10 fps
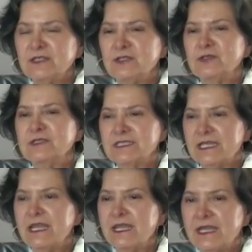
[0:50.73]
to
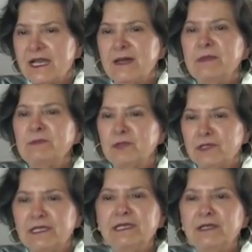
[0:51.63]
say, I'm a
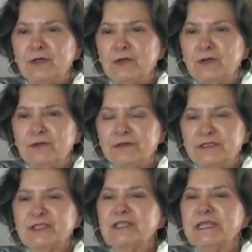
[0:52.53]
political
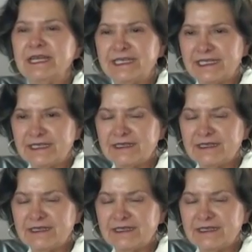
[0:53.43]
Chicana.